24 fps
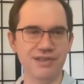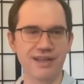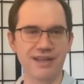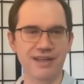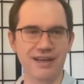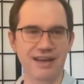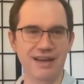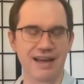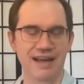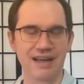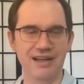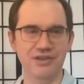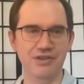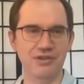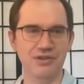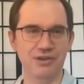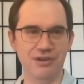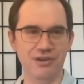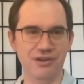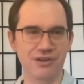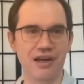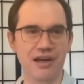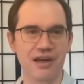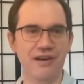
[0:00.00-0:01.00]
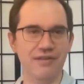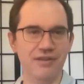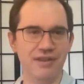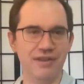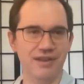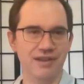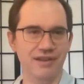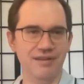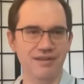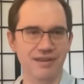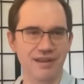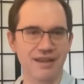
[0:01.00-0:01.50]
in Agile, a lot of
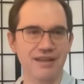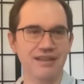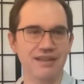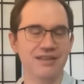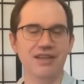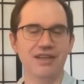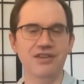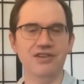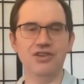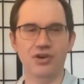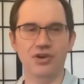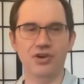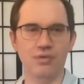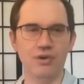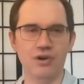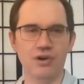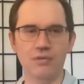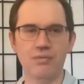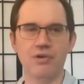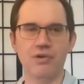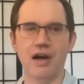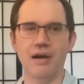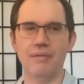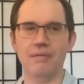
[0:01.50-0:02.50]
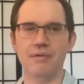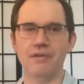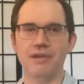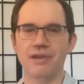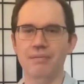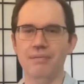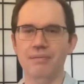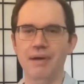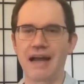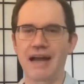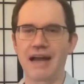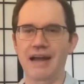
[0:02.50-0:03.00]
the things that don't work properly
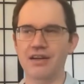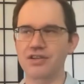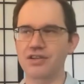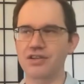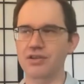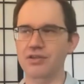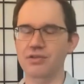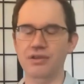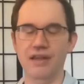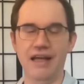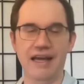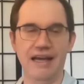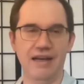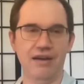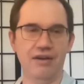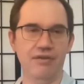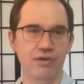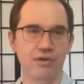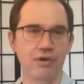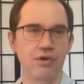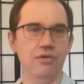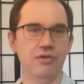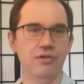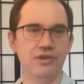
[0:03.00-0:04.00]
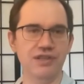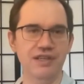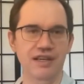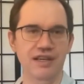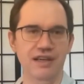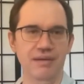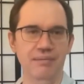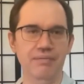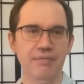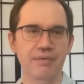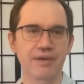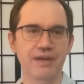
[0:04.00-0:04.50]
back to lack of whole
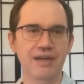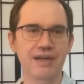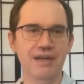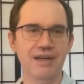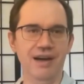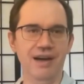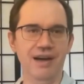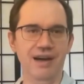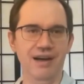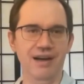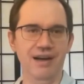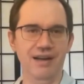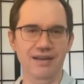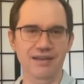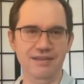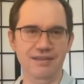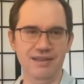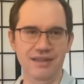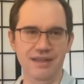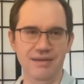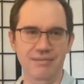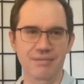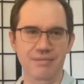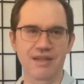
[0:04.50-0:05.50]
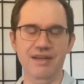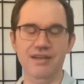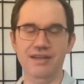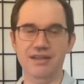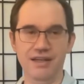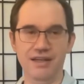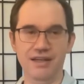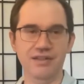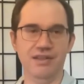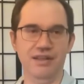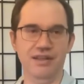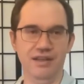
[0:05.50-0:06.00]
team, a team that
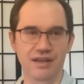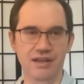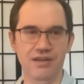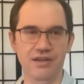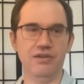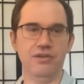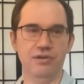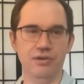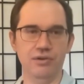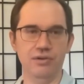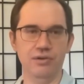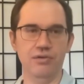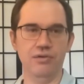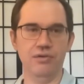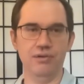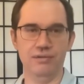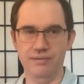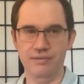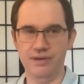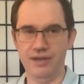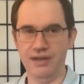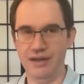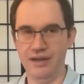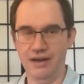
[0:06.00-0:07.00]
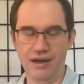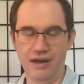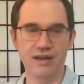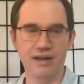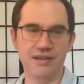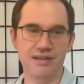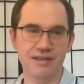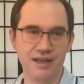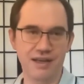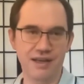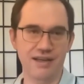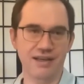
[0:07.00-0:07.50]
doesn't include an
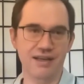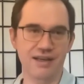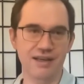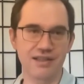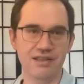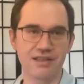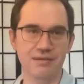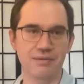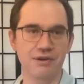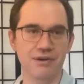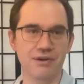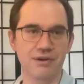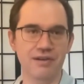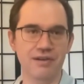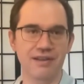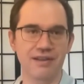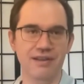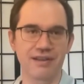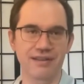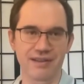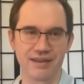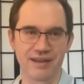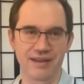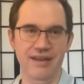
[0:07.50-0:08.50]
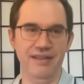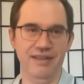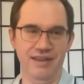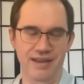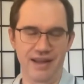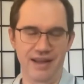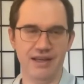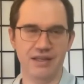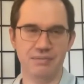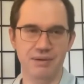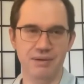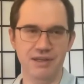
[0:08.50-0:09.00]
on-site customer in
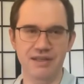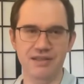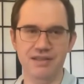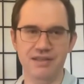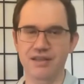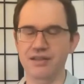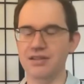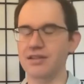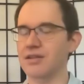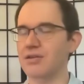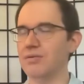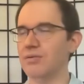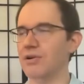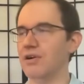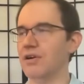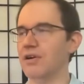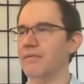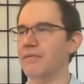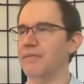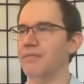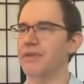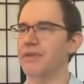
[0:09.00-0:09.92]
the XP sense of the word.